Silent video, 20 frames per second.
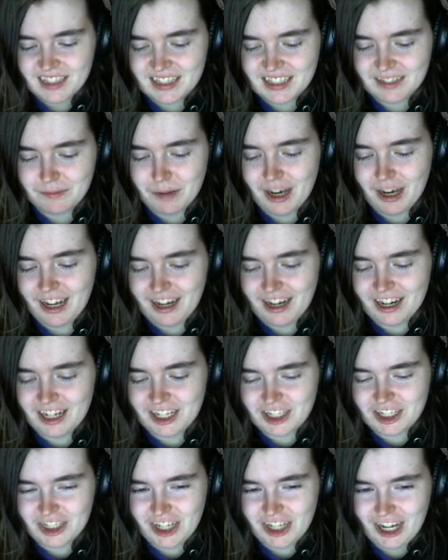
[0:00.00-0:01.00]
Monica,
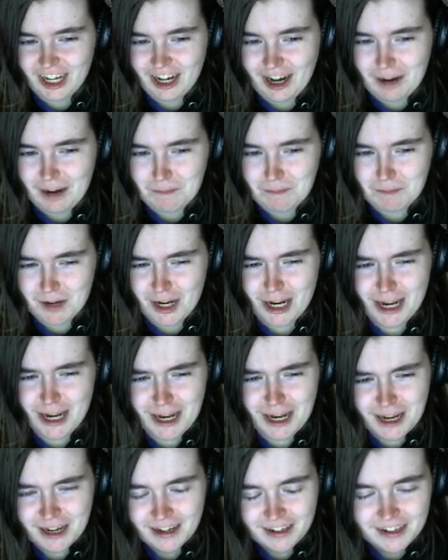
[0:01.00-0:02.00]
shut up!
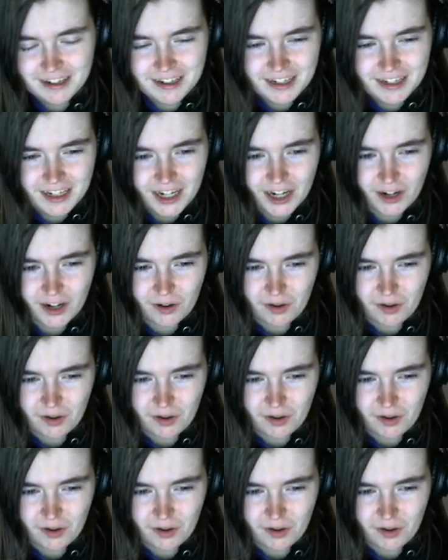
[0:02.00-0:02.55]
Oh